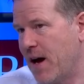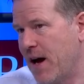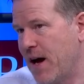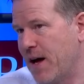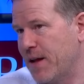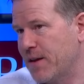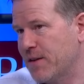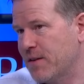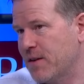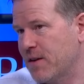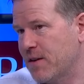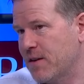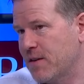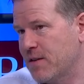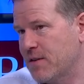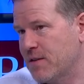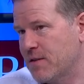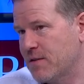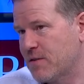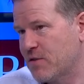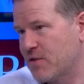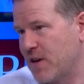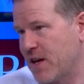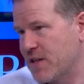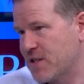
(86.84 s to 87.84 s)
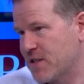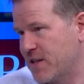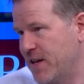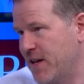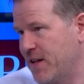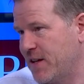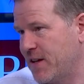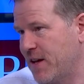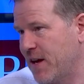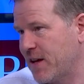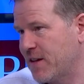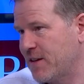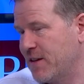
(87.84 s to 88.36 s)
and
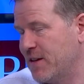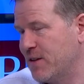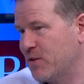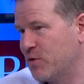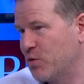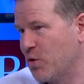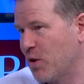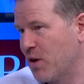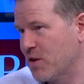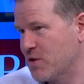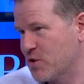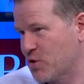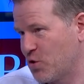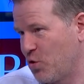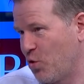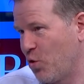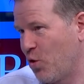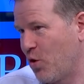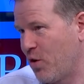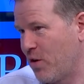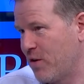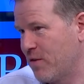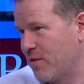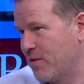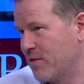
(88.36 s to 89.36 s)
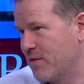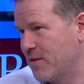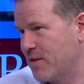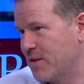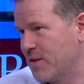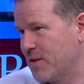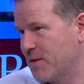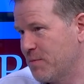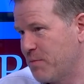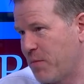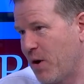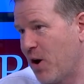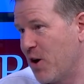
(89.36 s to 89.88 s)
translate that into a score,
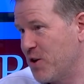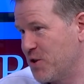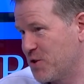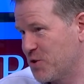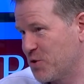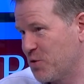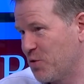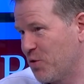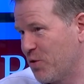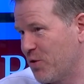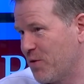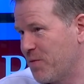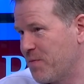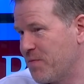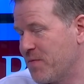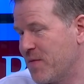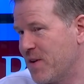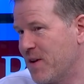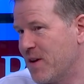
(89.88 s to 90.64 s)
a PAI score.